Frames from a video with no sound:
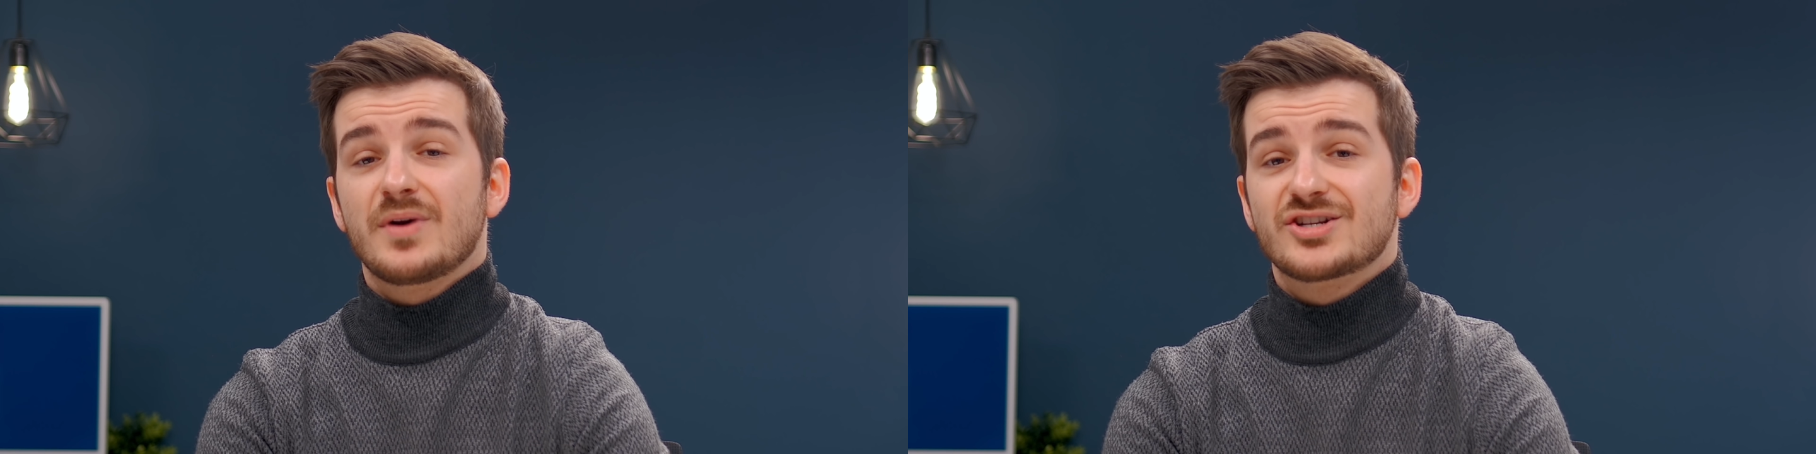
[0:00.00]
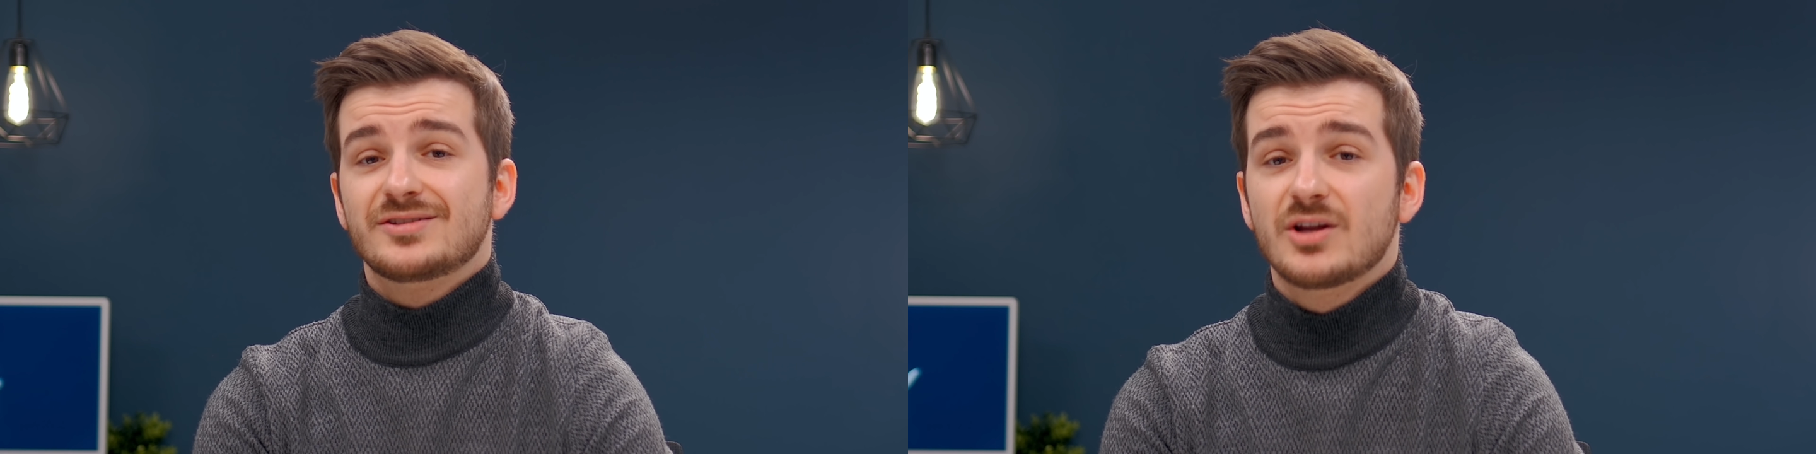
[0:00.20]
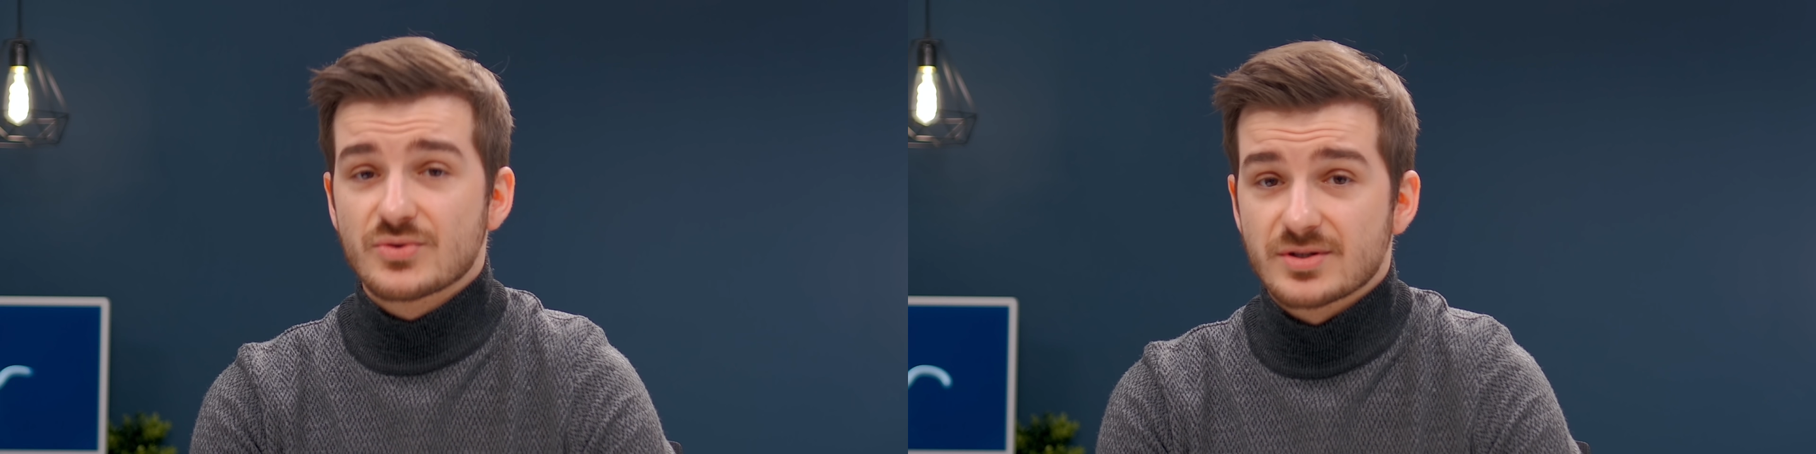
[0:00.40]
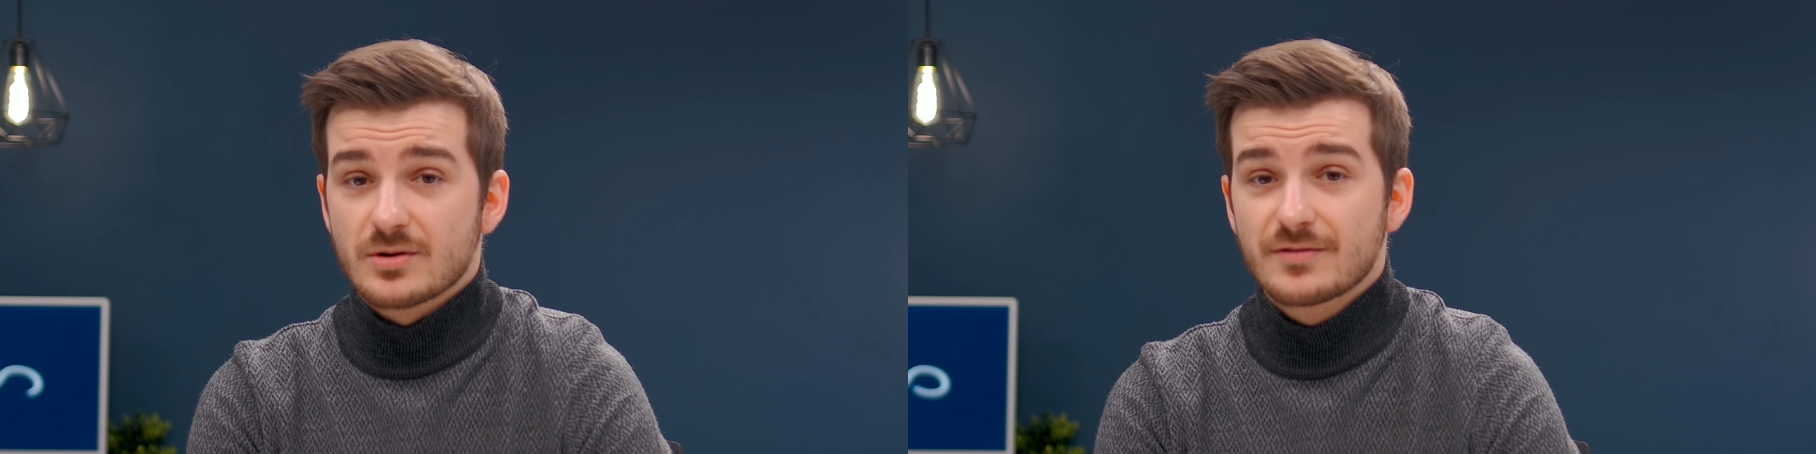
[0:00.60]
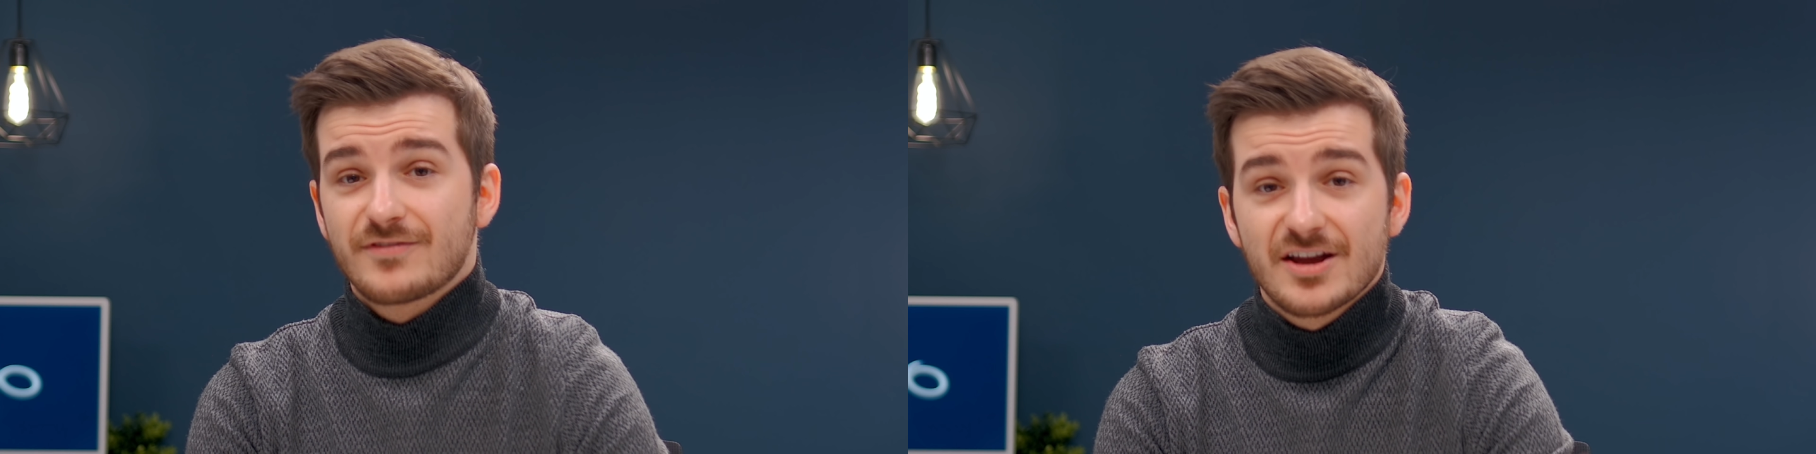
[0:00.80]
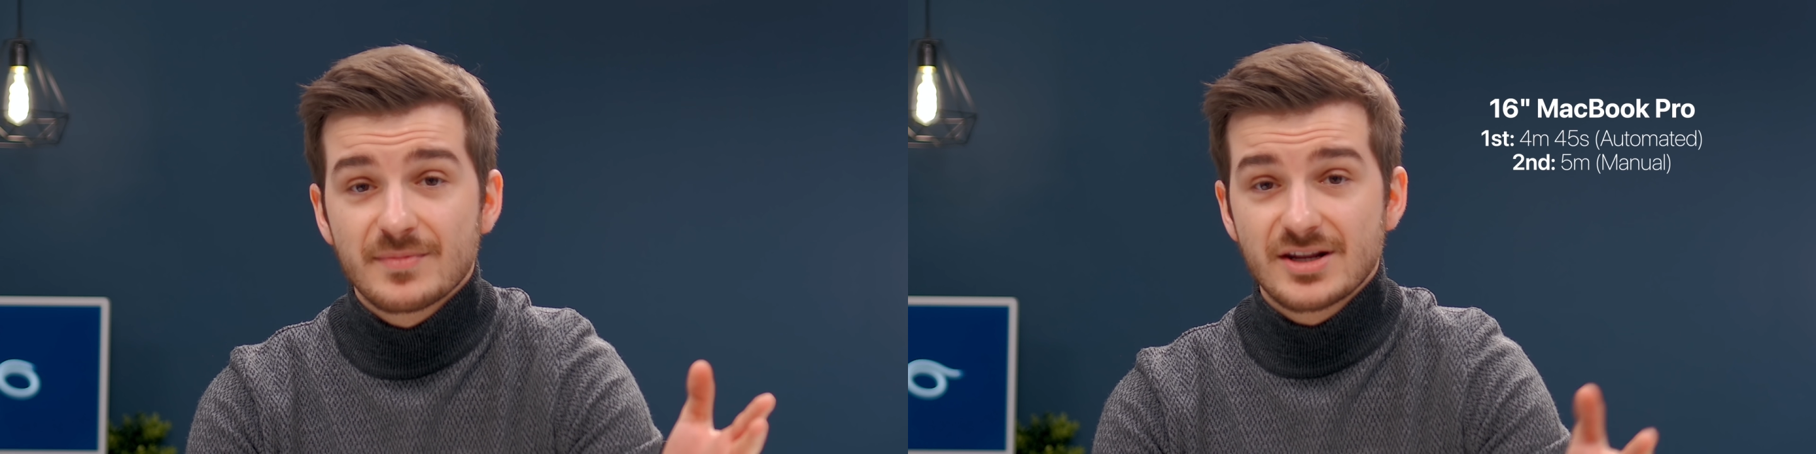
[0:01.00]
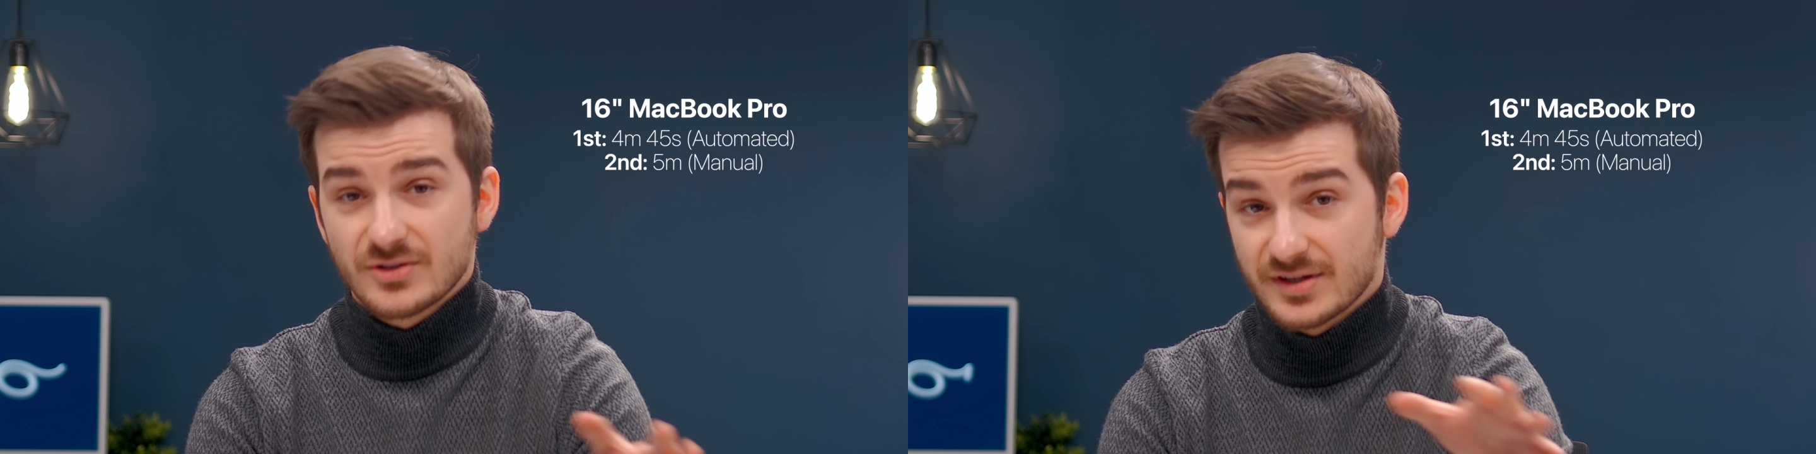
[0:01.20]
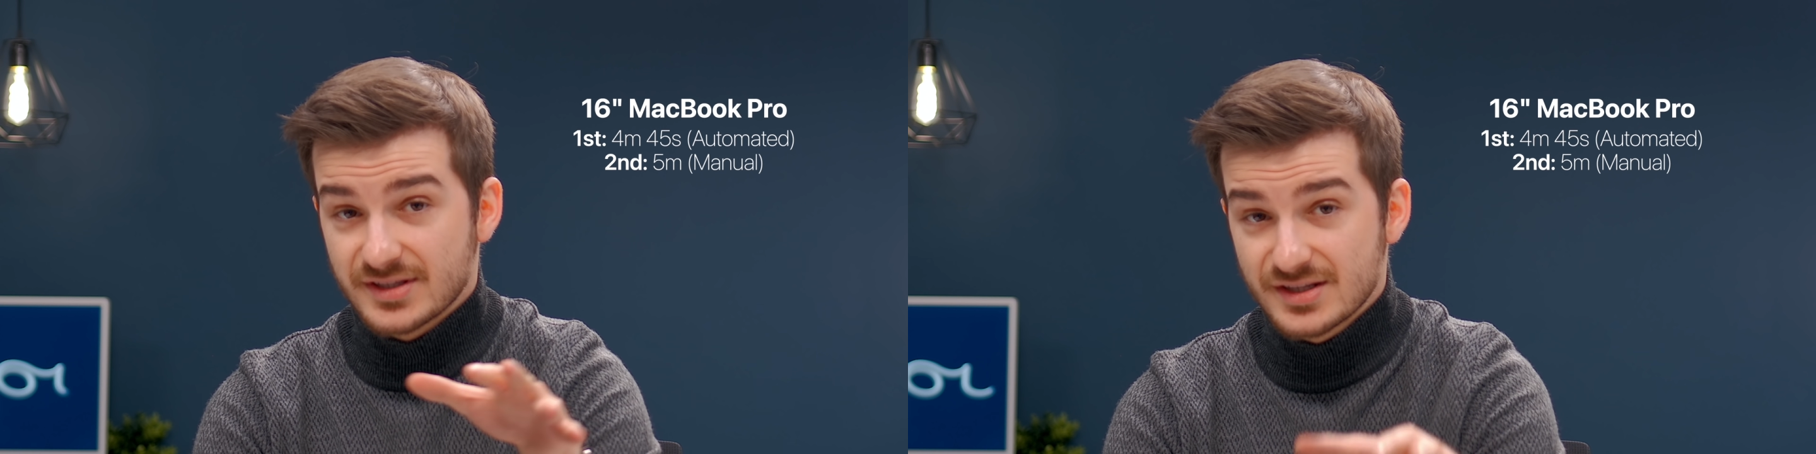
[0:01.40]
were much closer, 5
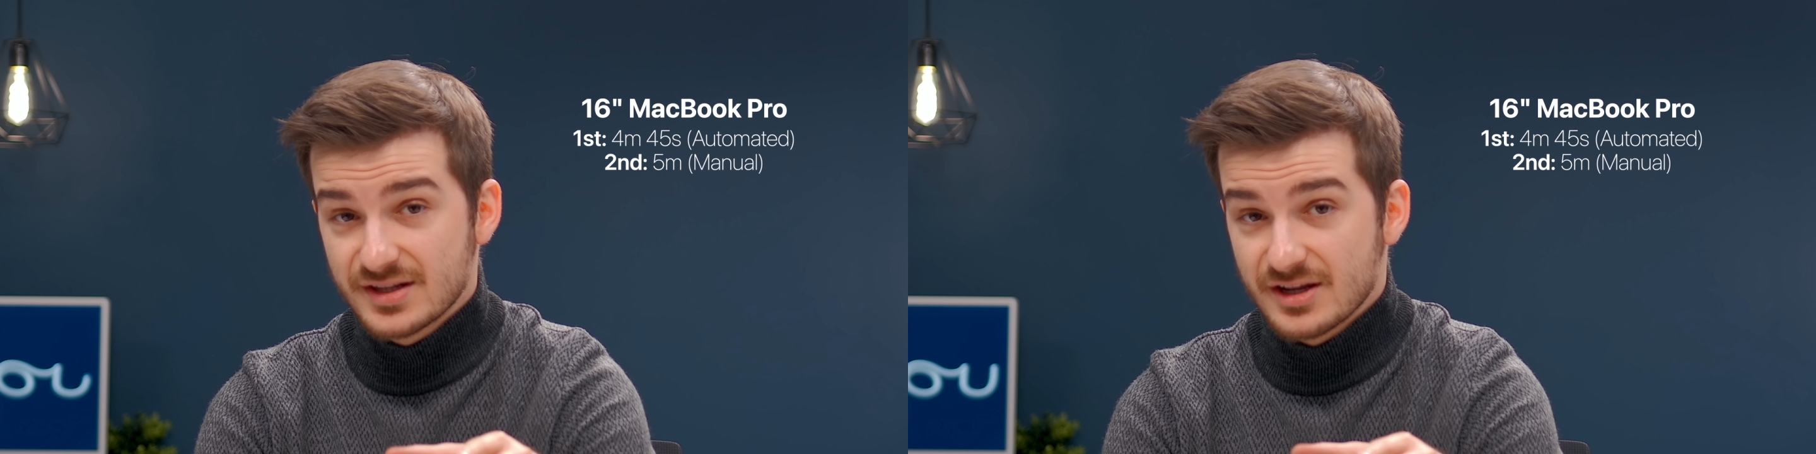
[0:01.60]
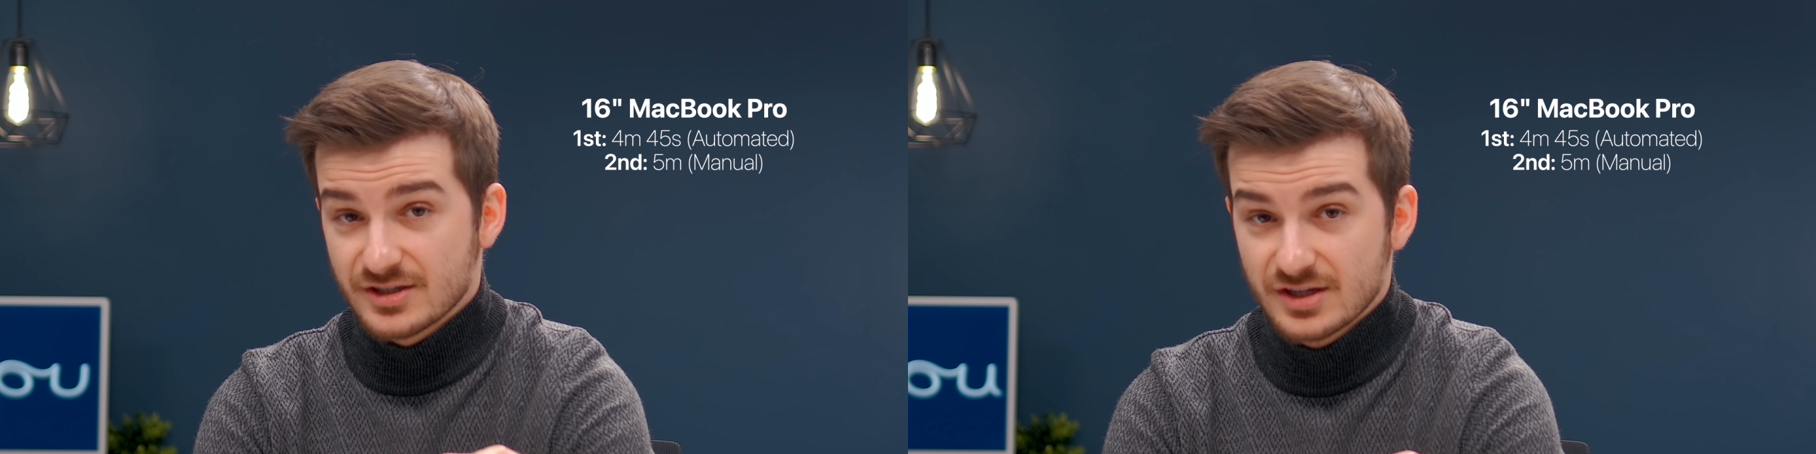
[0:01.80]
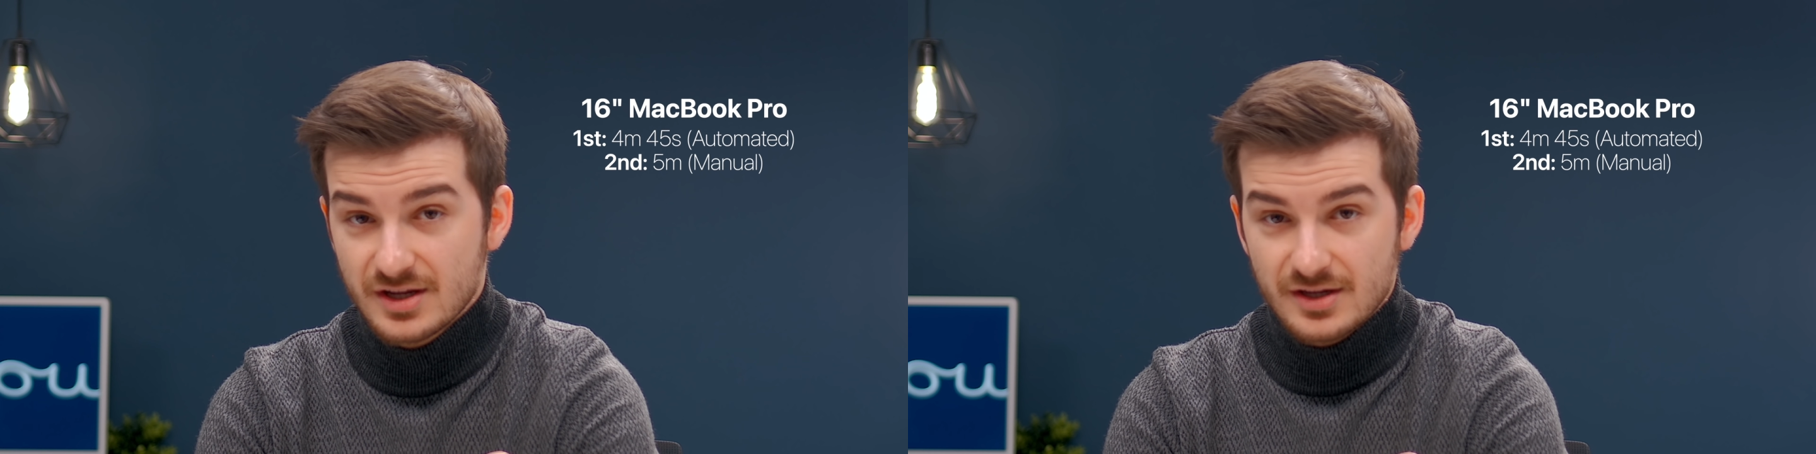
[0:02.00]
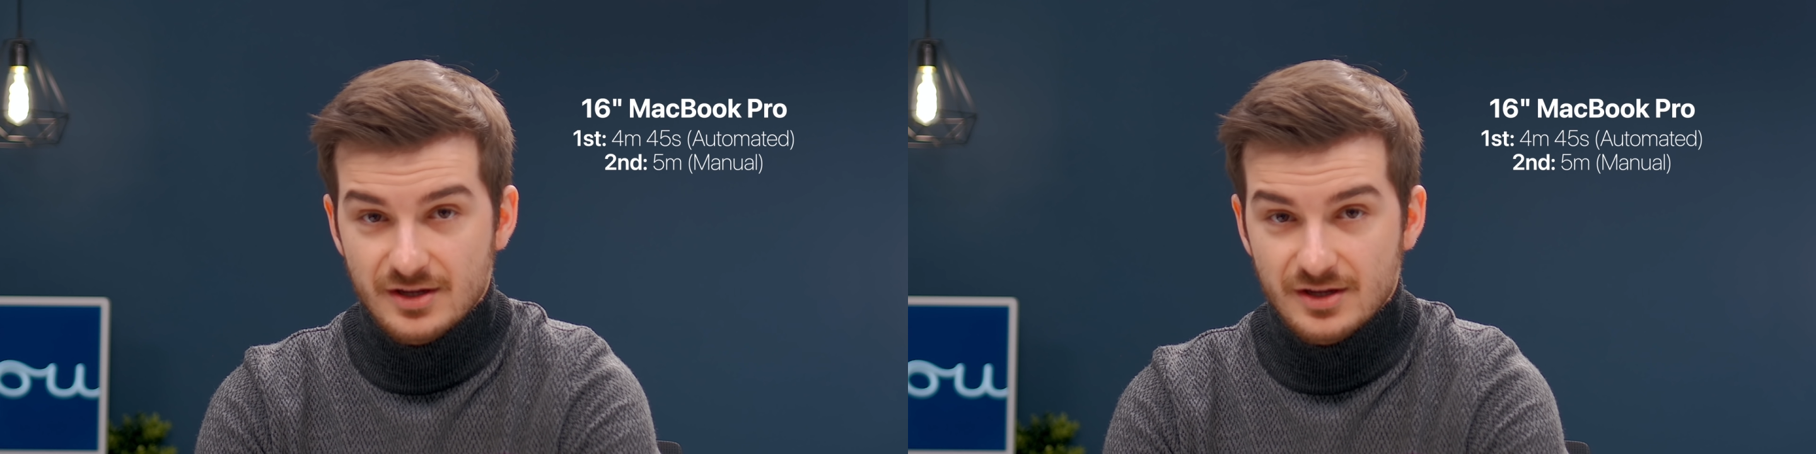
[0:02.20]
minutes on a 16-inch